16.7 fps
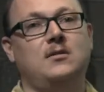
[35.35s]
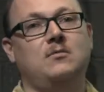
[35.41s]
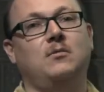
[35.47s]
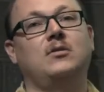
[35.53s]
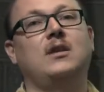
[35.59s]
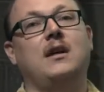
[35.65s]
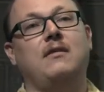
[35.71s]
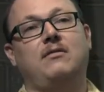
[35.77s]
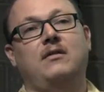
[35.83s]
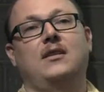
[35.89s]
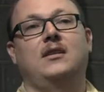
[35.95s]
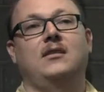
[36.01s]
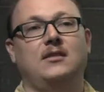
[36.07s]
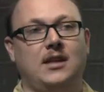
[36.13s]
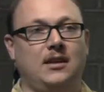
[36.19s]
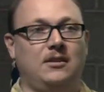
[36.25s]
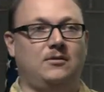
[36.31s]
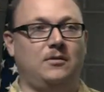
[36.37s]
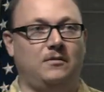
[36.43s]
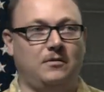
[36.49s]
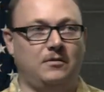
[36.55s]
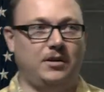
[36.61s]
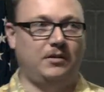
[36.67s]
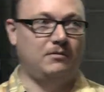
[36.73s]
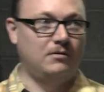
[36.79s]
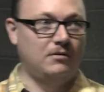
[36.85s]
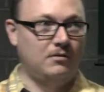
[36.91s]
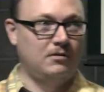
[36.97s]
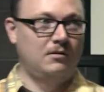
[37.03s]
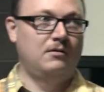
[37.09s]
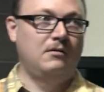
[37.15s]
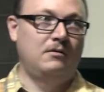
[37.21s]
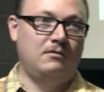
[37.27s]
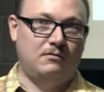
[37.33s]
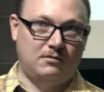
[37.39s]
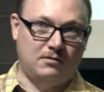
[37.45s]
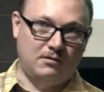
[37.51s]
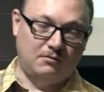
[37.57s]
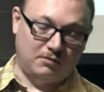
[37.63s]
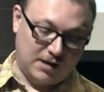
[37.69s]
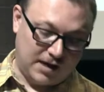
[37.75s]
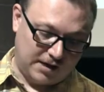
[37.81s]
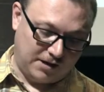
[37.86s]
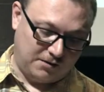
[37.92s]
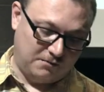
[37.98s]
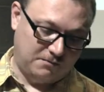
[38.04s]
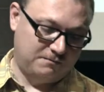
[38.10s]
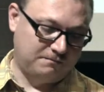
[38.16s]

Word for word: we'll definitely look into it for you. So thank you.